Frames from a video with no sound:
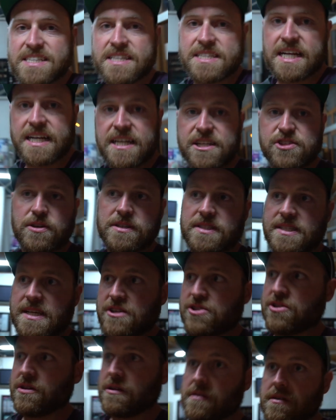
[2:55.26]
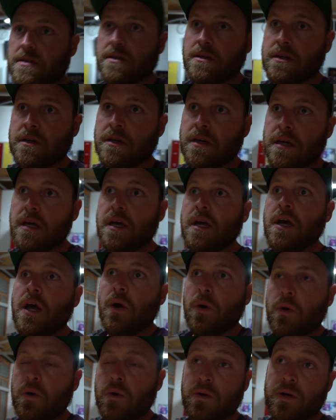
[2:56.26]
to the tiny train station.
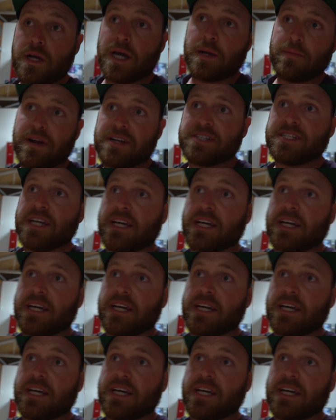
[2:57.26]
Whew, gotta buy our